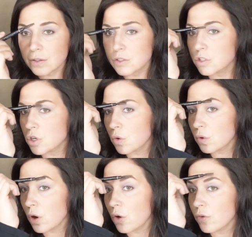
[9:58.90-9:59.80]
Don't
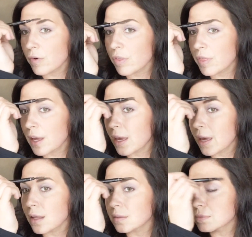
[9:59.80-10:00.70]
overthink
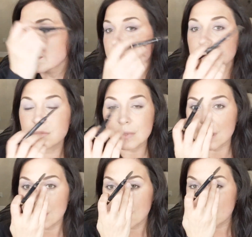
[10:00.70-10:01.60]
it.
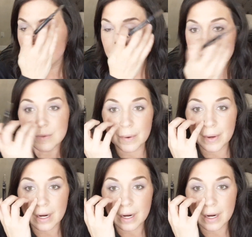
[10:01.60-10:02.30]
That's where we get